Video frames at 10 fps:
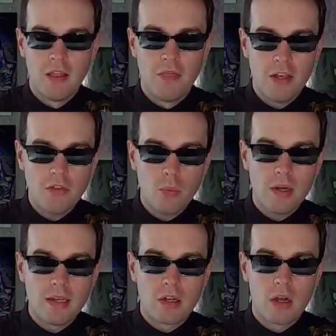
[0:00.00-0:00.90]
This
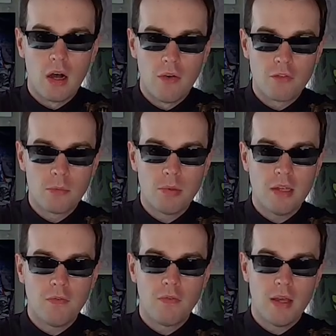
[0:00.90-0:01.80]
would comfortably
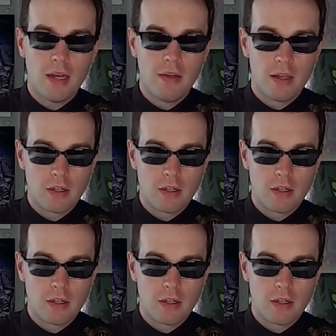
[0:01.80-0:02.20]
fit in, like,